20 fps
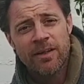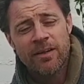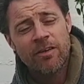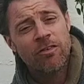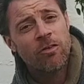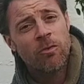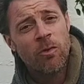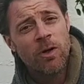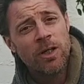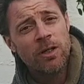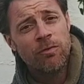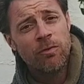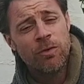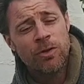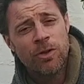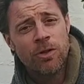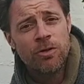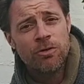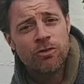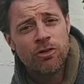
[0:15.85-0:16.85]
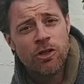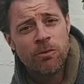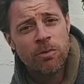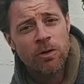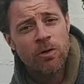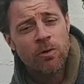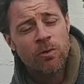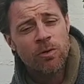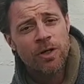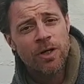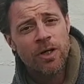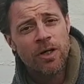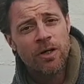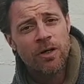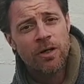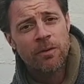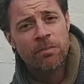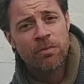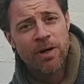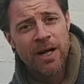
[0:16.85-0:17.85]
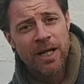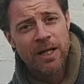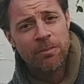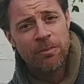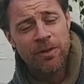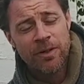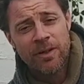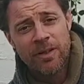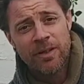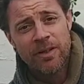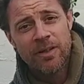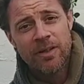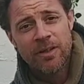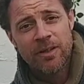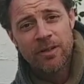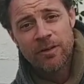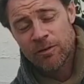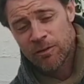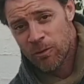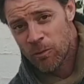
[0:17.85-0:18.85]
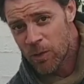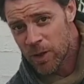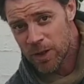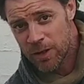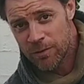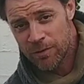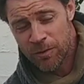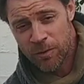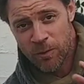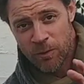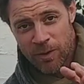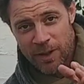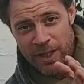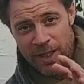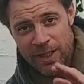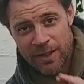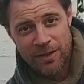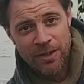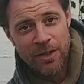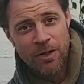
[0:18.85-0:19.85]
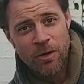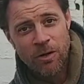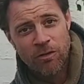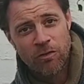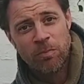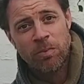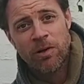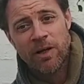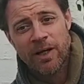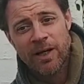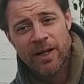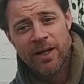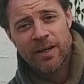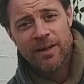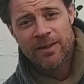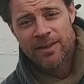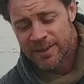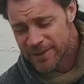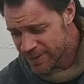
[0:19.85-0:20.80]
There's a wonderful YouTuber called Kirk Brakman, who's a wonderful Indy cosplayer.